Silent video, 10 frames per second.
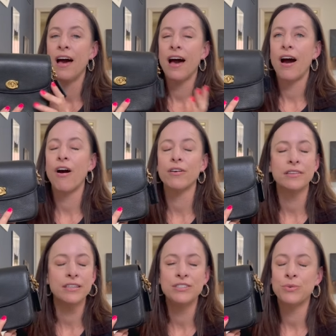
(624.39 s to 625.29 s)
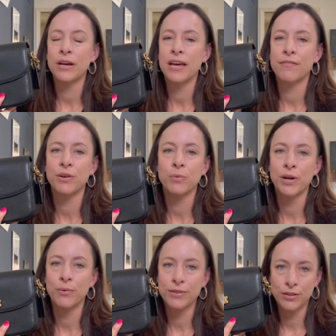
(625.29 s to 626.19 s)
Hardly do I ever
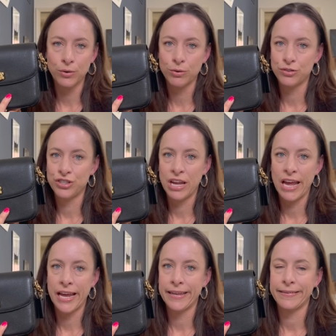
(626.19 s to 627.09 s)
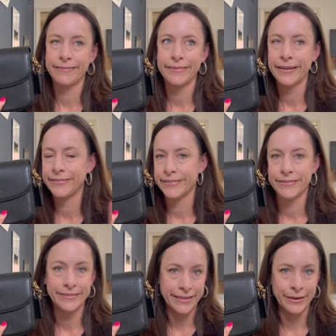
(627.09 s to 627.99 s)
wear with the gold chain. I
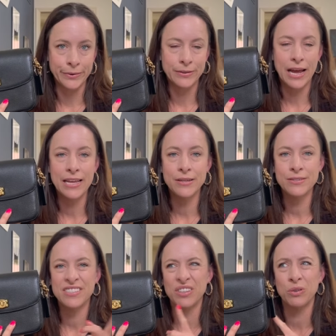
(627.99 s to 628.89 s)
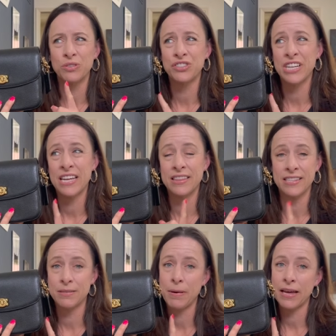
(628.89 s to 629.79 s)
just don't. I use the gold chain this
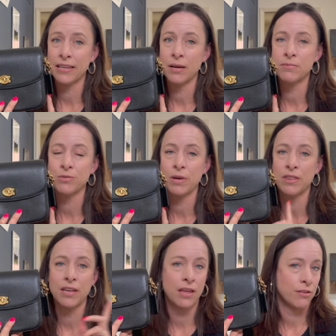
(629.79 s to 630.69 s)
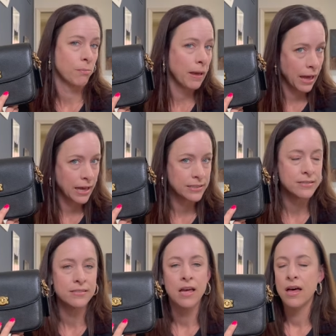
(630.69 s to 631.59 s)
bag comes with on other
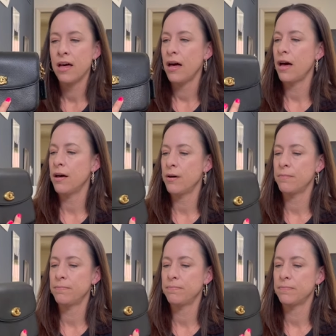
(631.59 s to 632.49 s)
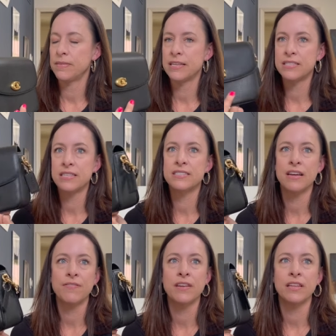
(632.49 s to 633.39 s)
bags. Um, this is
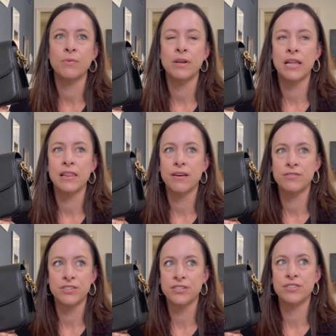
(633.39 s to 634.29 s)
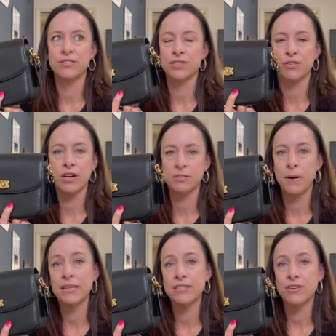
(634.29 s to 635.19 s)
definitely one I love to just use the
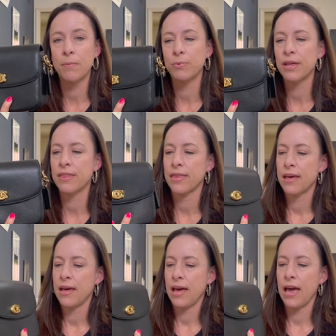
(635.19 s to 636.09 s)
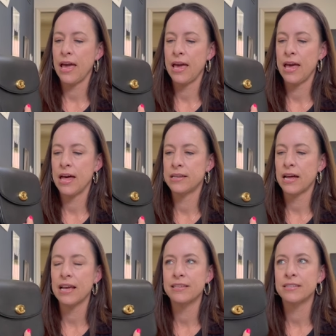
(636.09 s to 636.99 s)
crossbody strap with. And
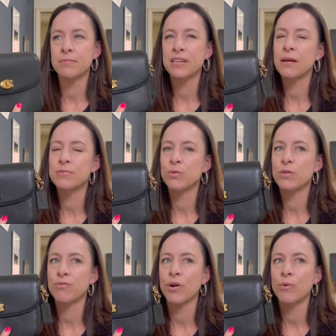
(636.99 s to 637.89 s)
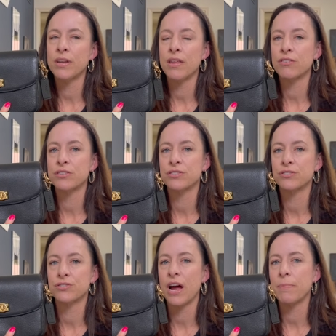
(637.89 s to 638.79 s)
I sometimes will throw another
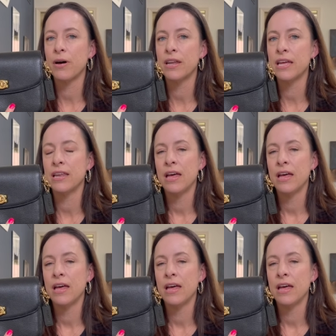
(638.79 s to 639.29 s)
strap on it,